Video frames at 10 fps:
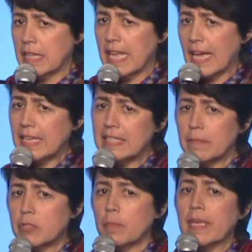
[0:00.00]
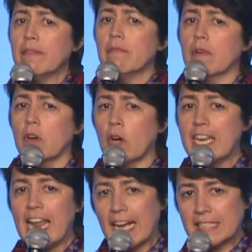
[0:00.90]
getting them to be
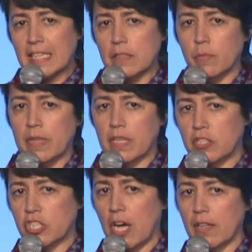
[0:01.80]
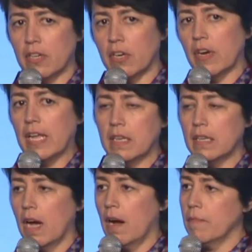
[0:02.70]
connected with each other and
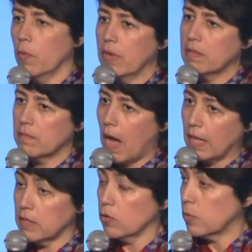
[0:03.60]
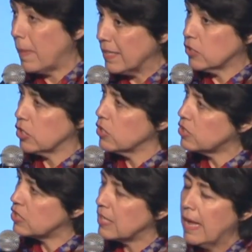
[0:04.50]
with adult
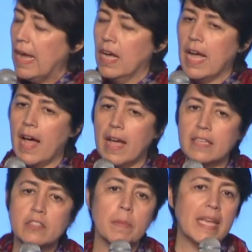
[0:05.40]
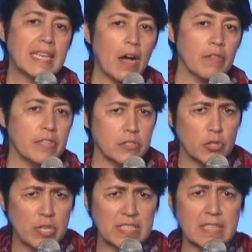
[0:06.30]
mentors. And to make healthier
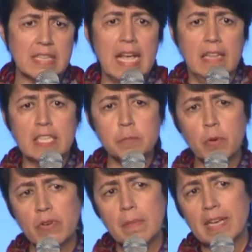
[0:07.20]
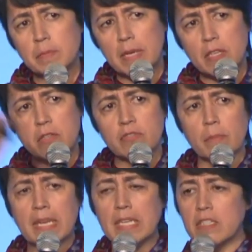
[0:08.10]
choices. This program has been used for
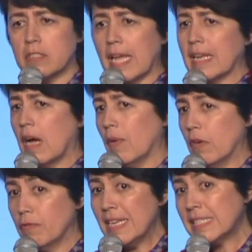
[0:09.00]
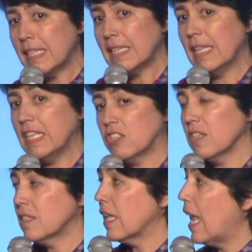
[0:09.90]
many years, and now recently,
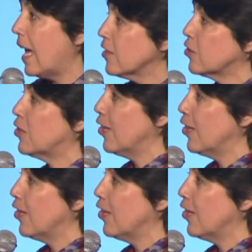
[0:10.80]
just last